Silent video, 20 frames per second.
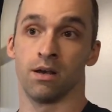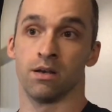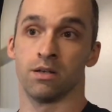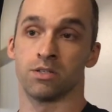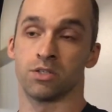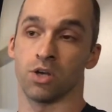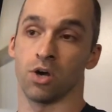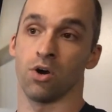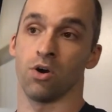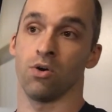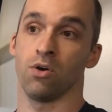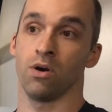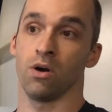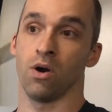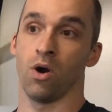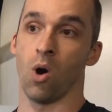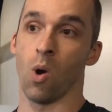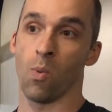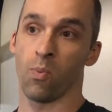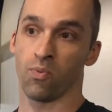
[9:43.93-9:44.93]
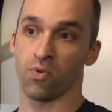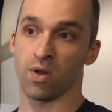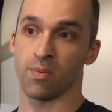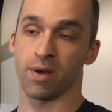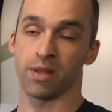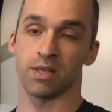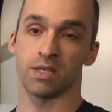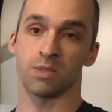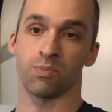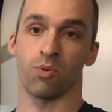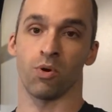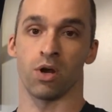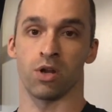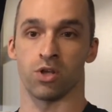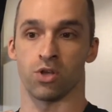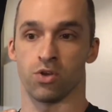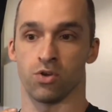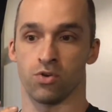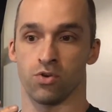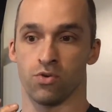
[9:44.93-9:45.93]
So hopefully by this
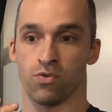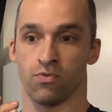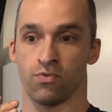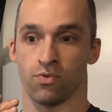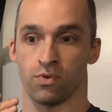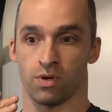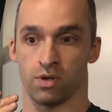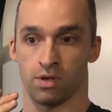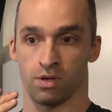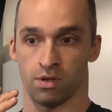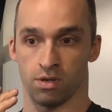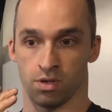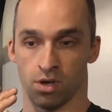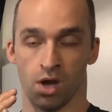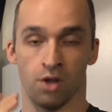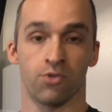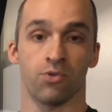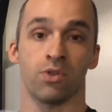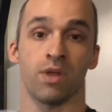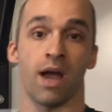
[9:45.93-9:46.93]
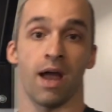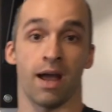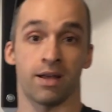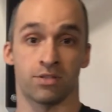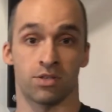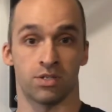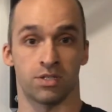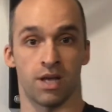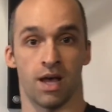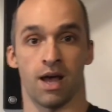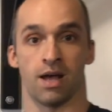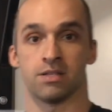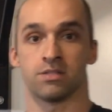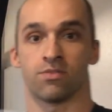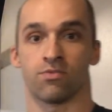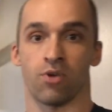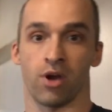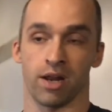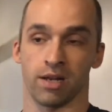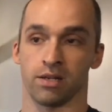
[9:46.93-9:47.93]
point, you've gone through that exercise
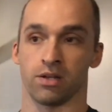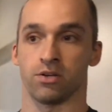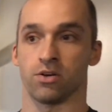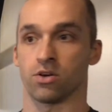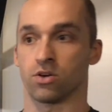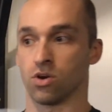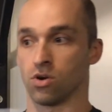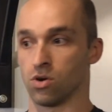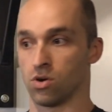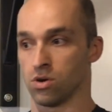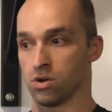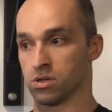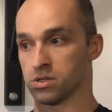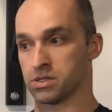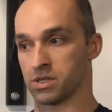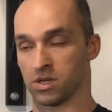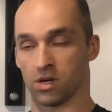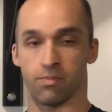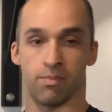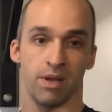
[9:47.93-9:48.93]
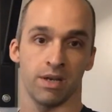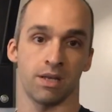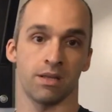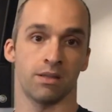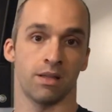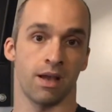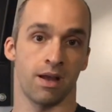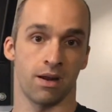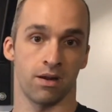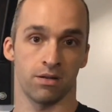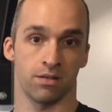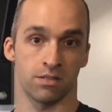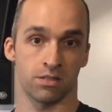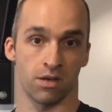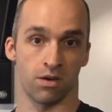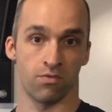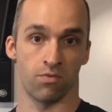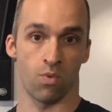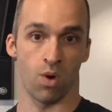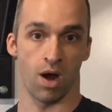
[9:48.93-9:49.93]
of writing down your goals and your many layers
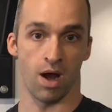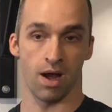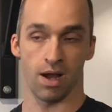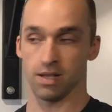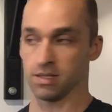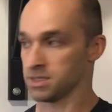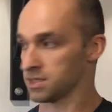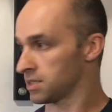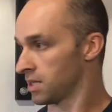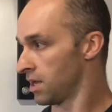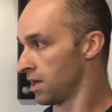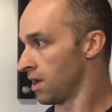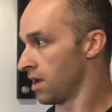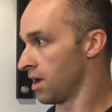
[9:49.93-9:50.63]
of whys.